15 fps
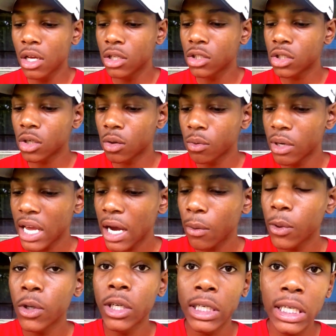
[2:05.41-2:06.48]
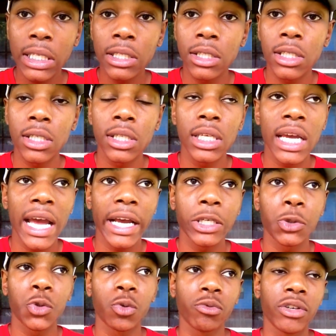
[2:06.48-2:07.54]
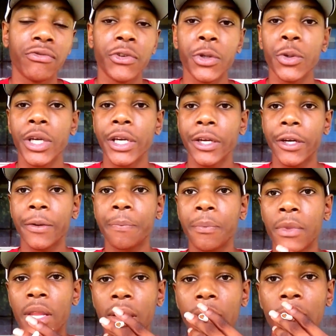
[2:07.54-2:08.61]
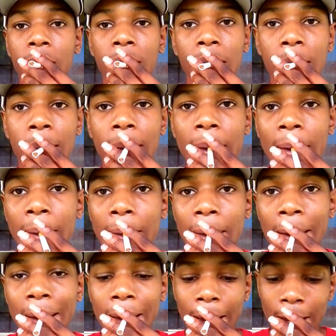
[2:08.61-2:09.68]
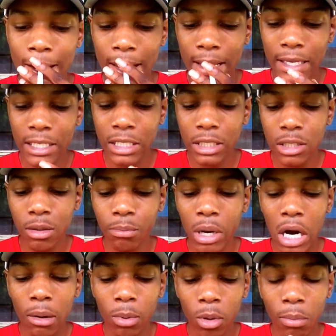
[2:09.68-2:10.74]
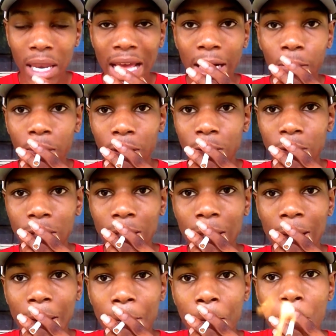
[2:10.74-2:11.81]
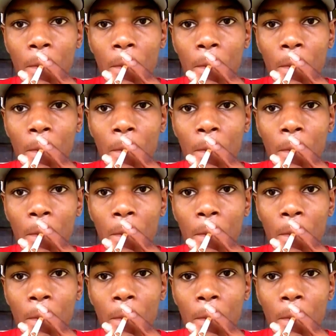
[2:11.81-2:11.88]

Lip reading: So now we're going to get into the actual review here, and this is the Marlboro Black 100s again.